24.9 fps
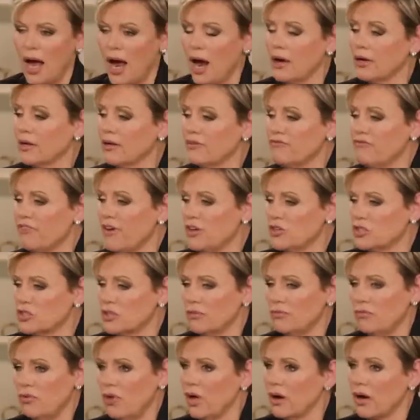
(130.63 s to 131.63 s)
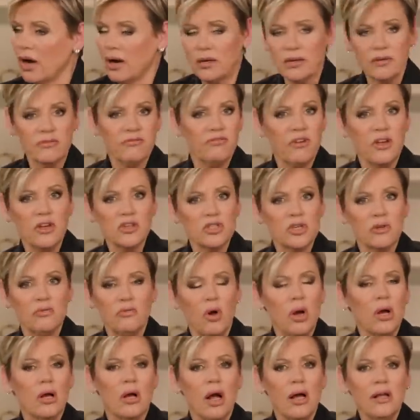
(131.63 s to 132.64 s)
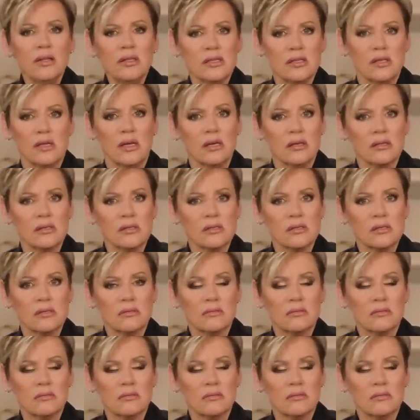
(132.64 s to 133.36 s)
Our confession of what? Our confession of what God says.